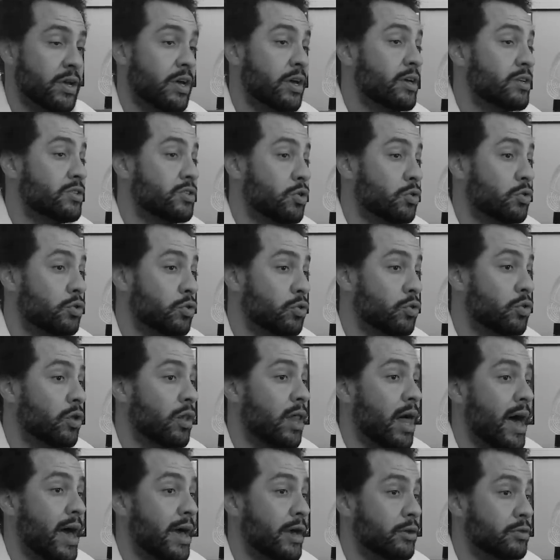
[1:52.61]
So Google
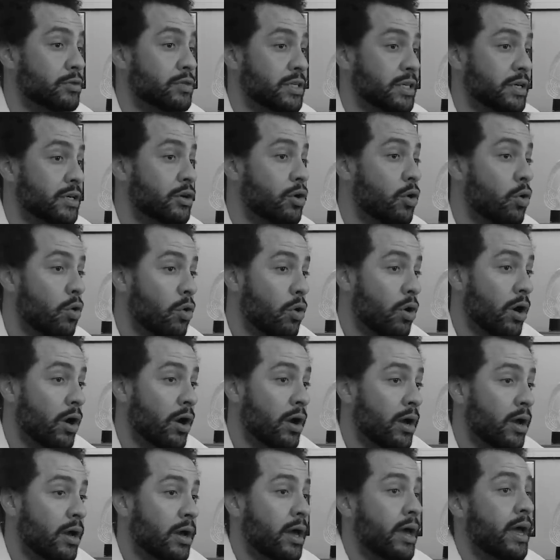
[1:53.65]
IoT Core
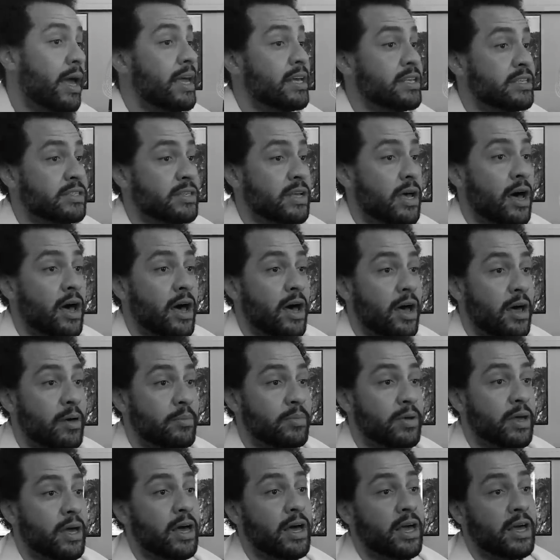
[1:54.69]
is um,
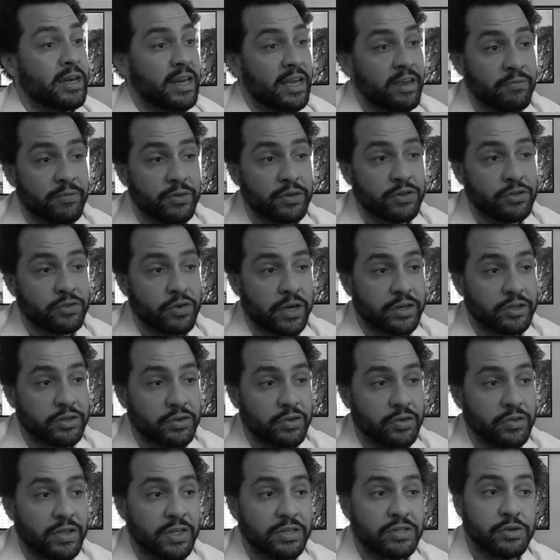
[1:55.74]
an infrastructure
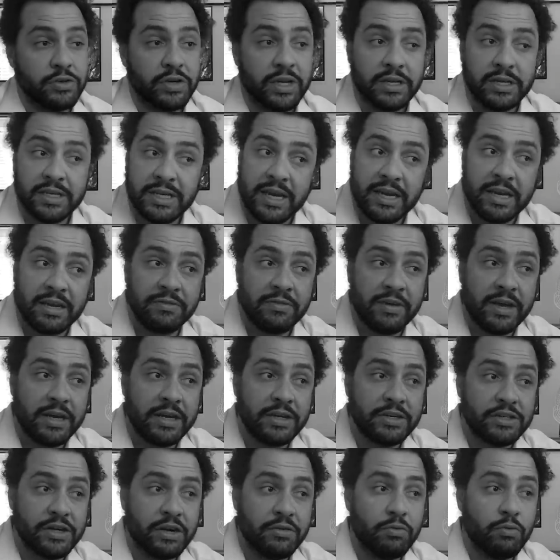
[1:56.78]
that you can take advantage
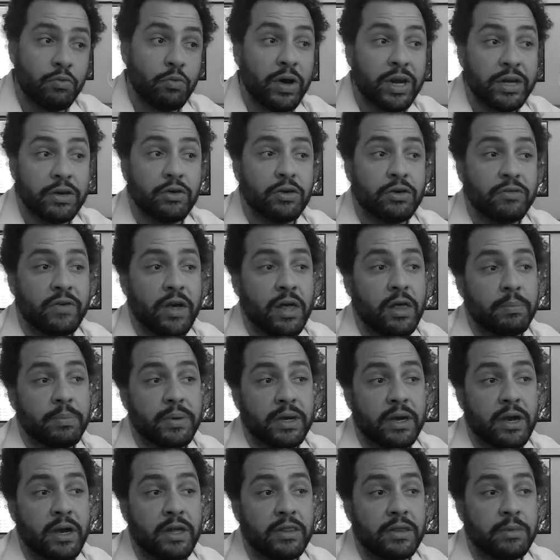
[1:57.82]
of when you're developing
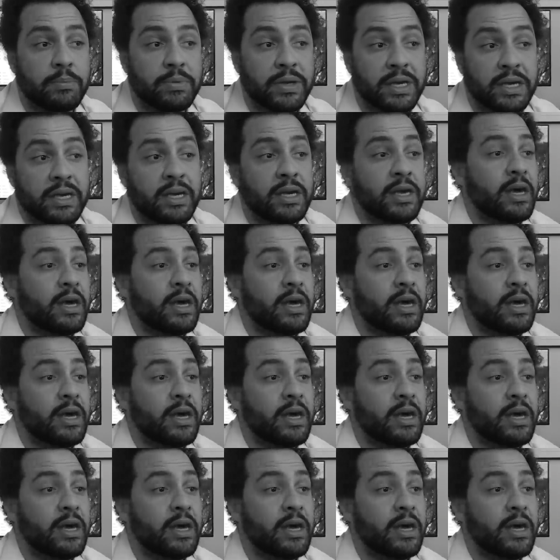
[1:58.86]
on the PIC